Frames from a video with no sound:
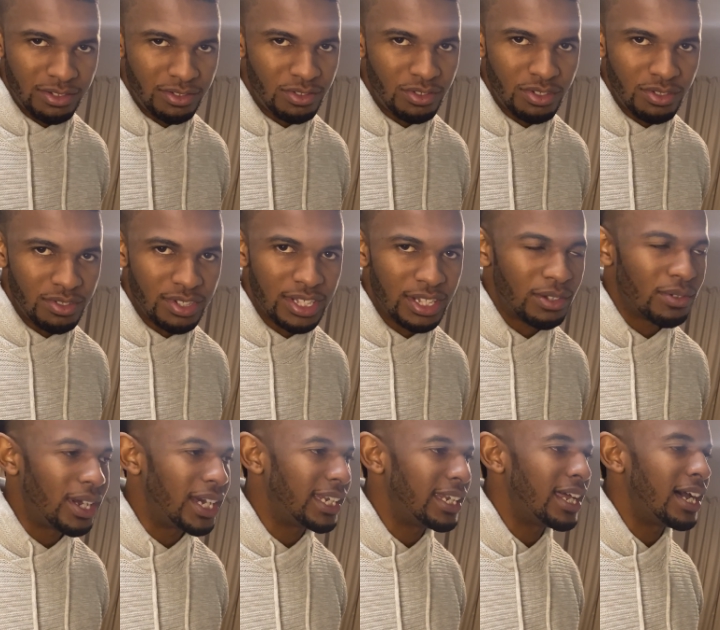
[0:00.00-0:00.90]
you're using
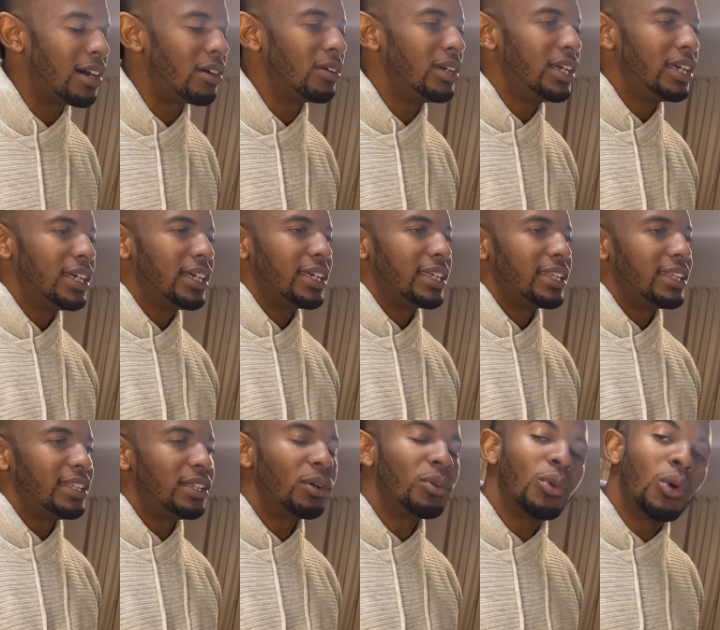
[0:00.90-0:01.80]
right now,
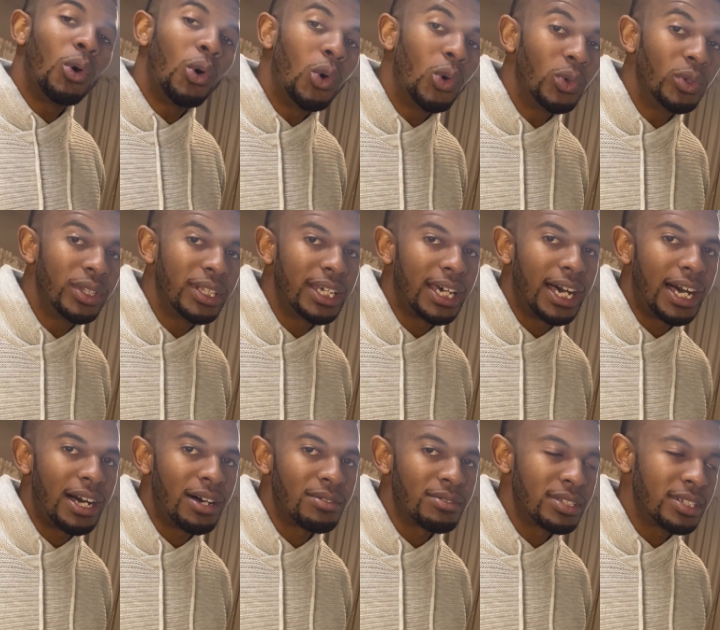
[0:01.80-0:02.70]
they'll own the
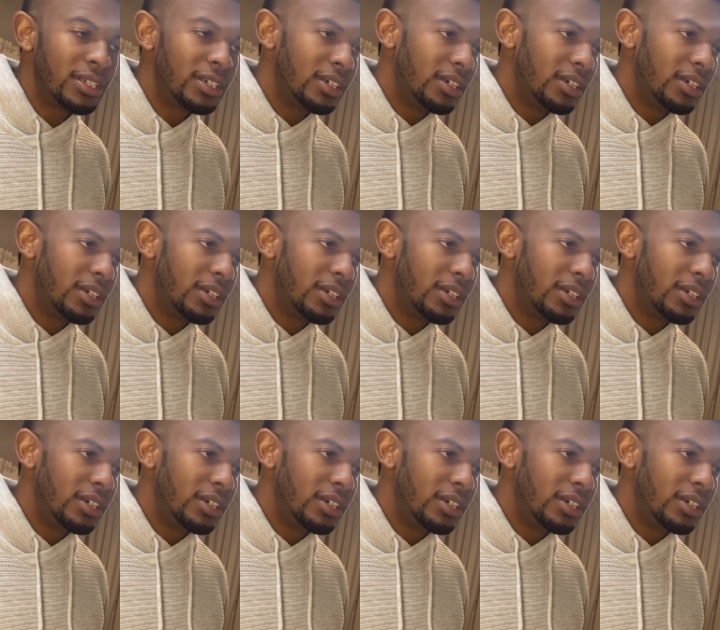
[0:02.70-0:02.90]
house,